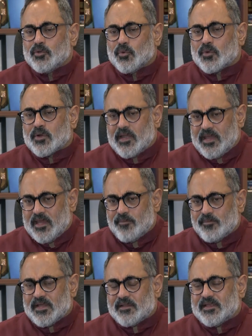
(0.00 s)
To
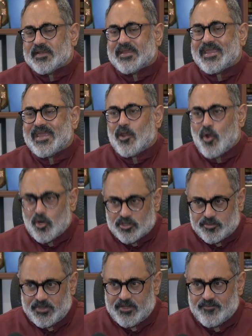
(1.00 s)
claim that there
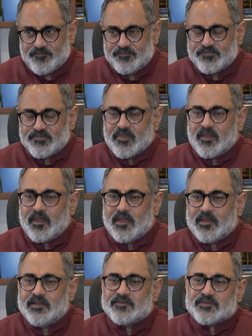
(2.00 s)
cannot be
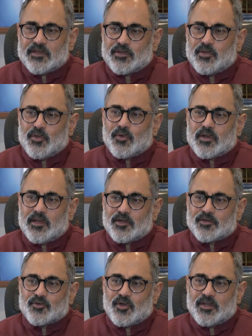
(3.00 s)
any secure
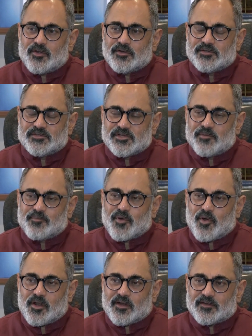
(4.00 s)
electronic or digital
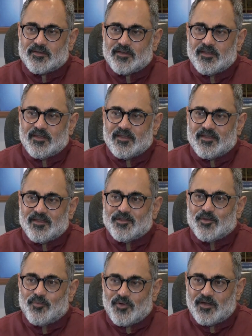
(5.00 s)
product in
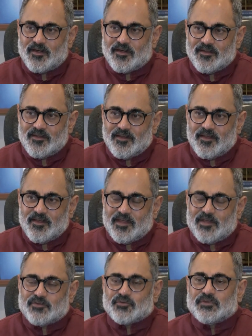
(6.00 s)
the world
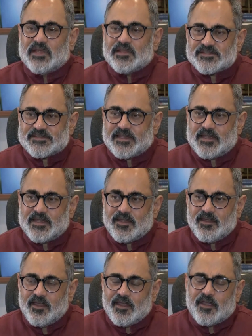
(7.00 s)
is to then
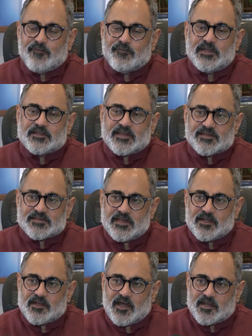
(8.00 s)
say every
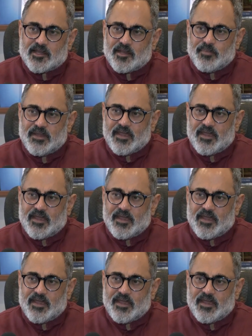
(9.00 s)
Tesla car can be